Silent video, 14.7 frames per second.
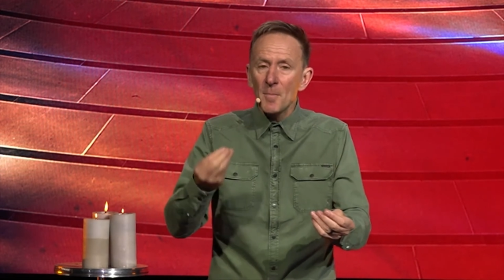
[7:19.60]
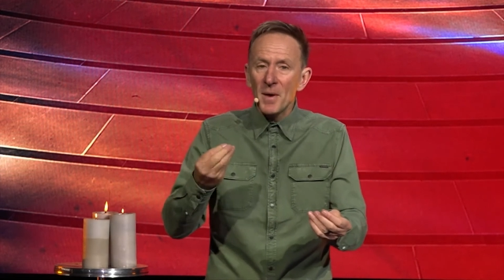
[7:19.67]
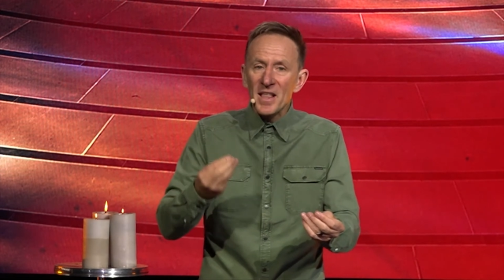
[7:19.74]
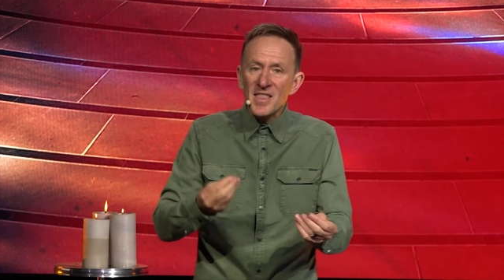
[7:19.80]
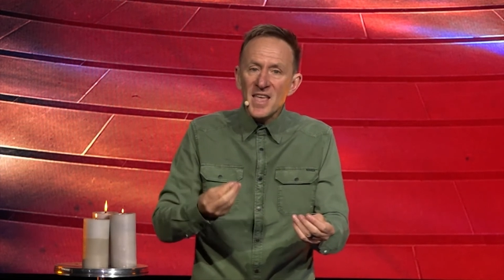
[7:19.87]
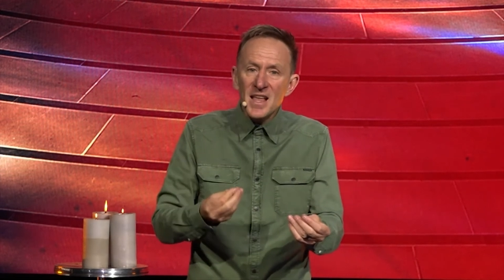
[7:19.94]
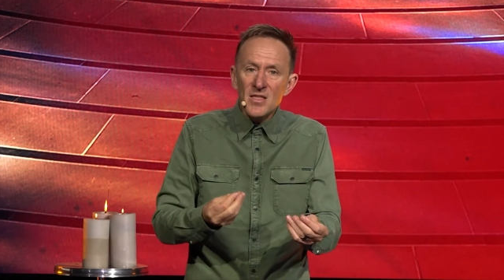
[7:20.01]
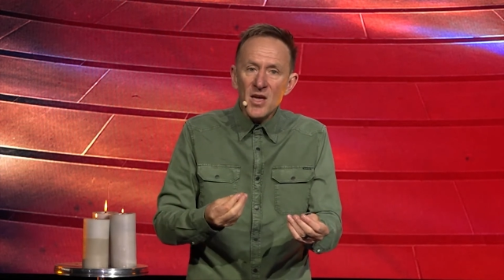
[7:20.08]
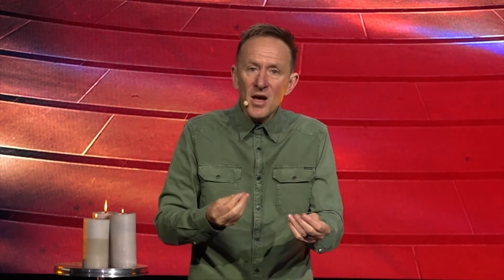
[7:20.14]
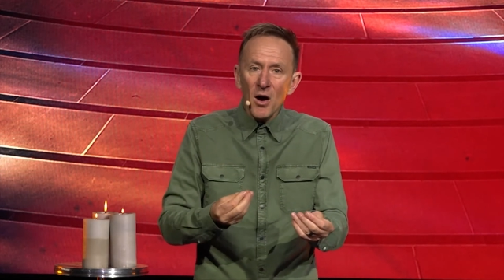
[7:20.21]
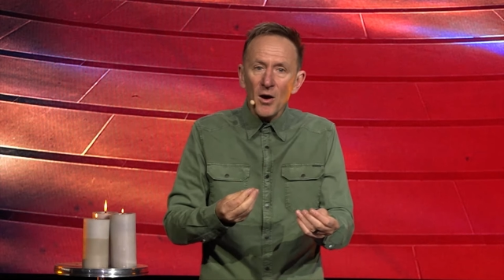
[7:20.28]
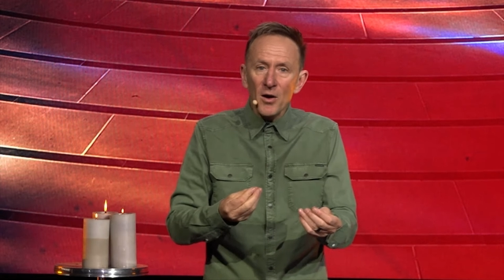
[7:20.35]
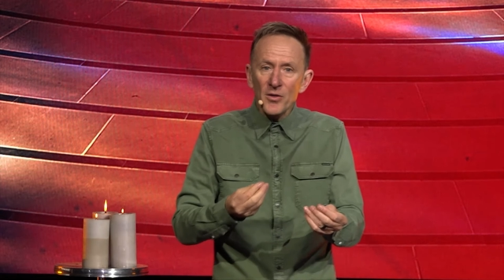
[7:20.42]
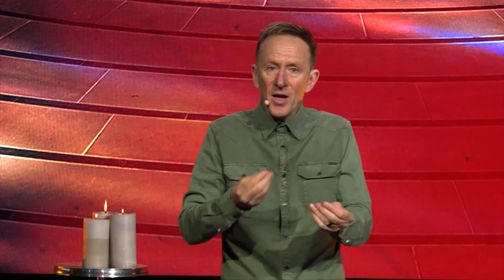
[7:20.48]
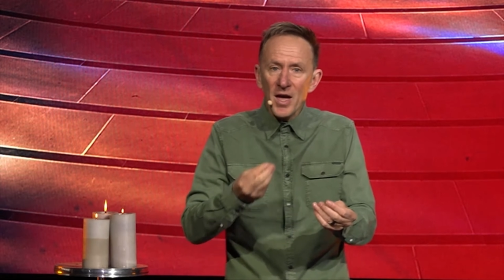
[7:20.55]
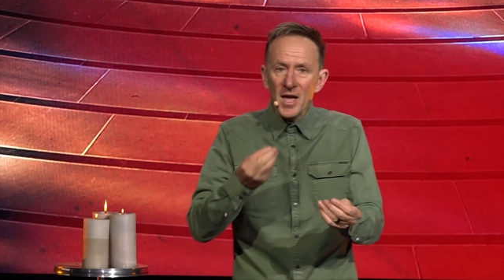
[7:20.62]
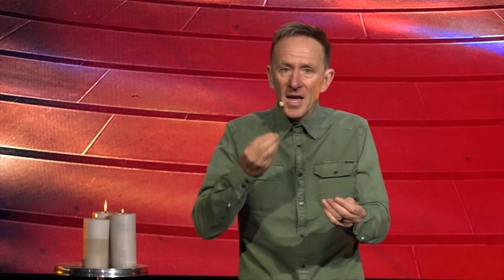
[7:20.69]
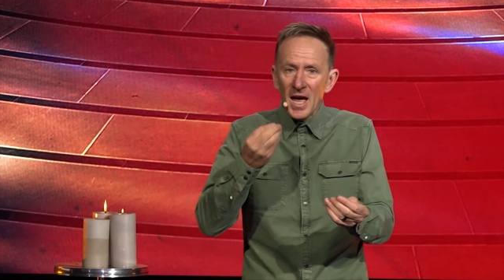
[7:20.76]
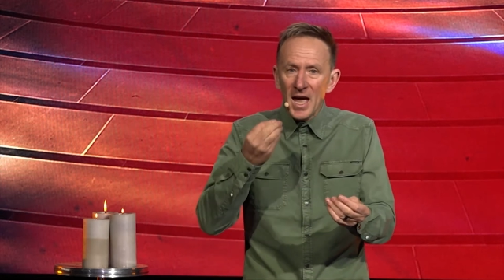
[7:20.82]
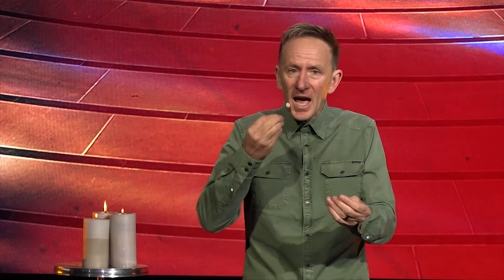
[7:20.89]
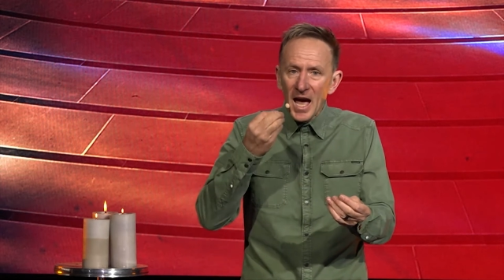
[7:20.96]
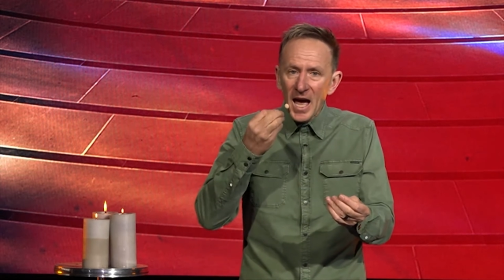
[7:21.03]
But then there are the
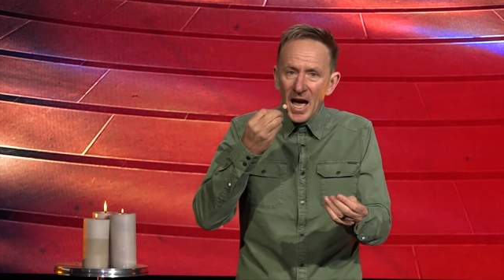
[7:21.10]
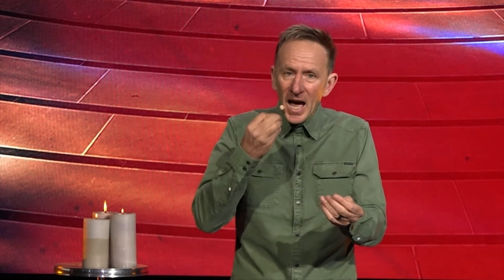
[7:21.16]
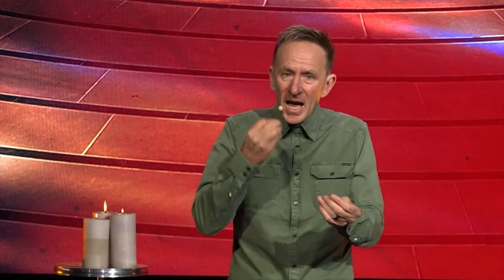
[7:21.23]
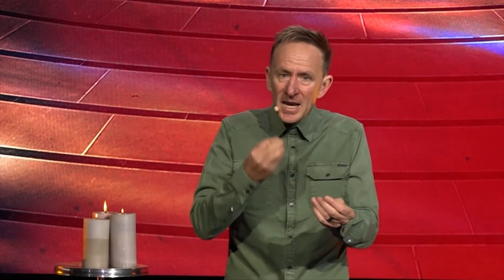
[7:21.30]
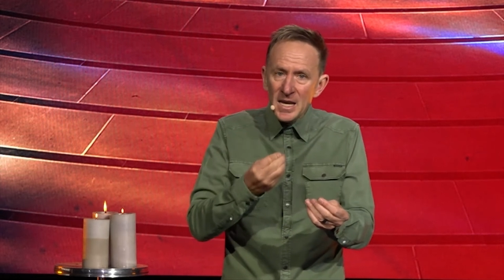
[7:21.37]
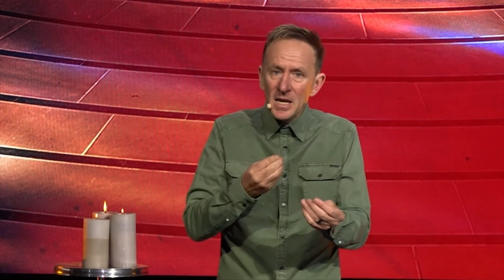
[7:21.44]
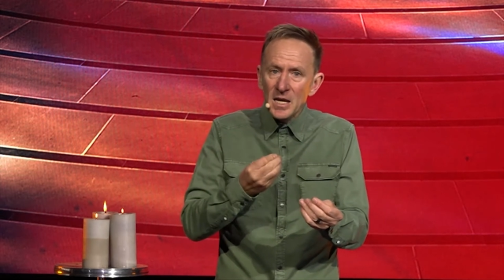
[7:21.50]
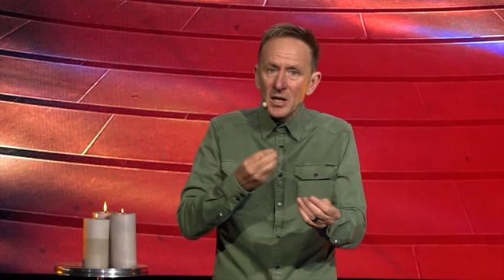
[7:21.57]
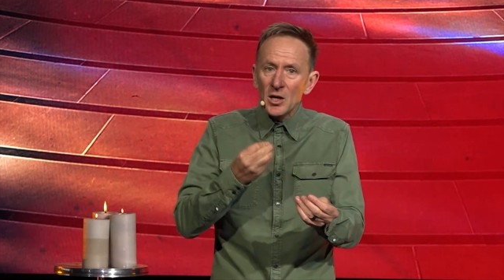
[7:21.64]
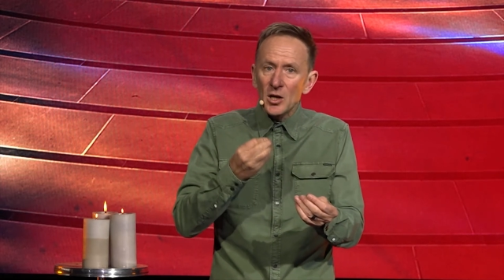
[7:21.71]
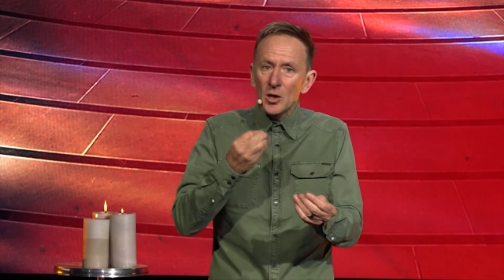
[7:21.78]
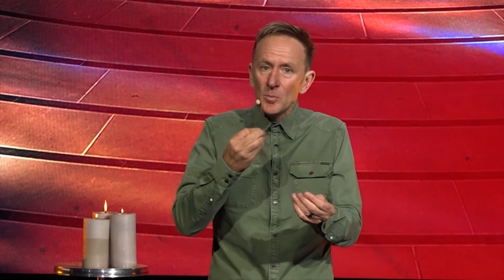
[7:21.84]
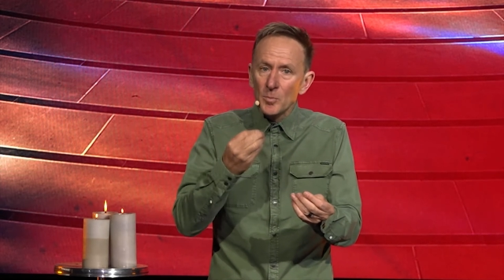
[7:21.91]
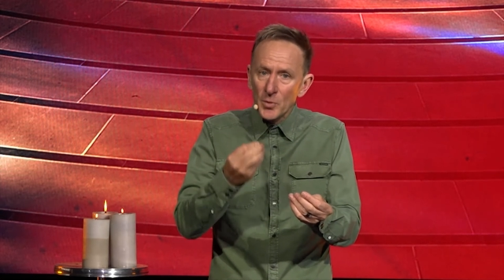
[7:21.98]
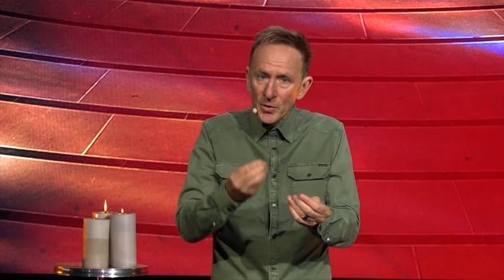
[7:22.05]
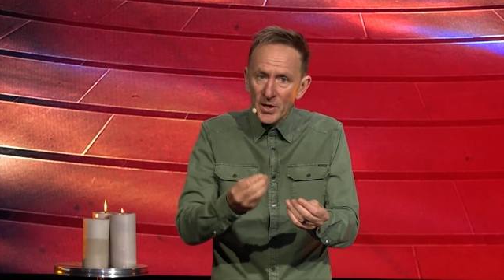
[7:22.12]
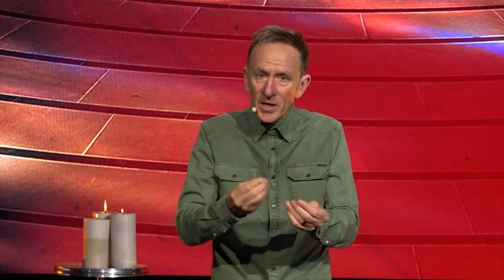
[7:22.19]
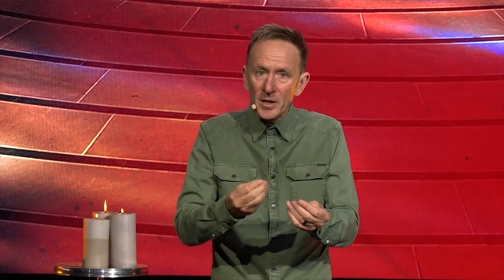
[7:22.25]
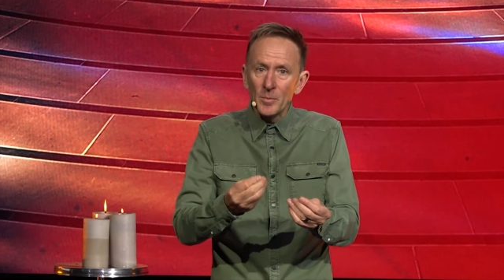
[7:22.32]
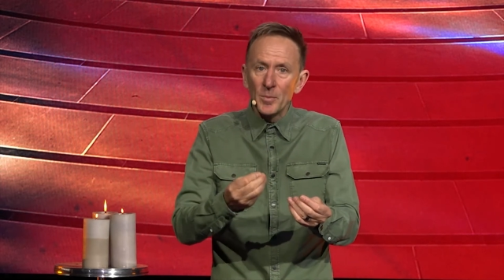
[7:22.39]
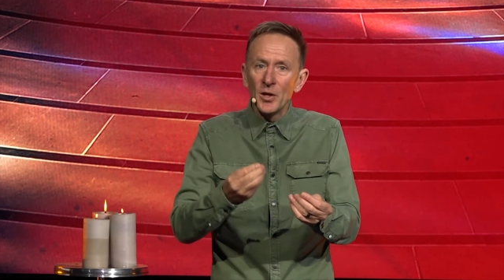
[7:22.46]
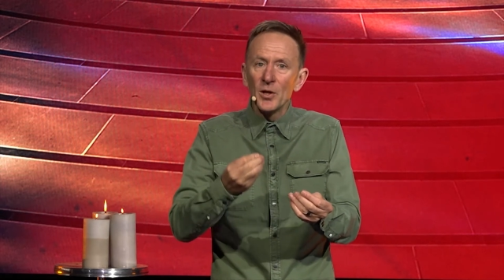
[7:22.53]

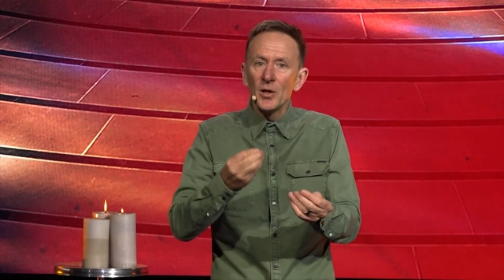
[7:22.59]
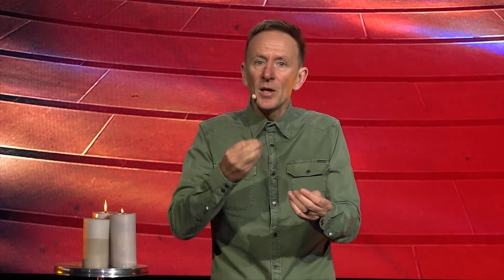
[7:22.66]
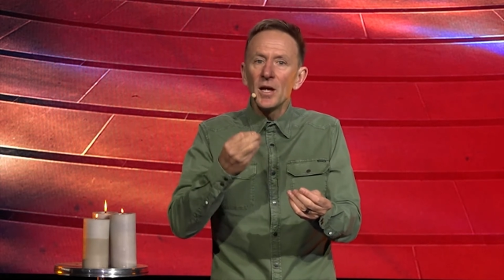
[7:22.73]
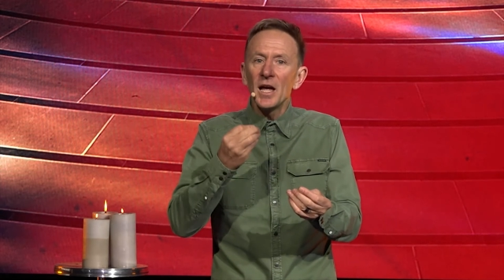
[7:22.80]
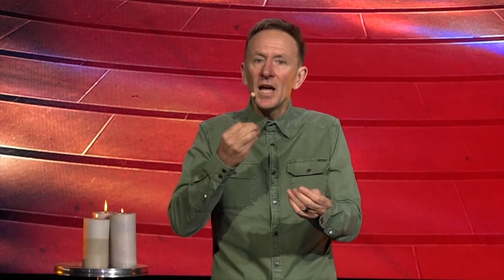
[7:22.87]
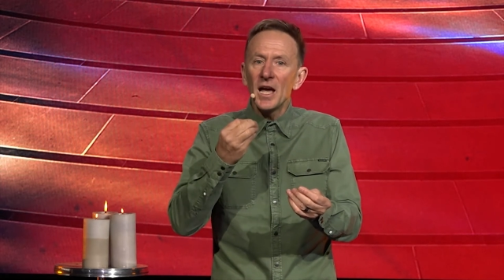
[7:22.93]
uncommunicable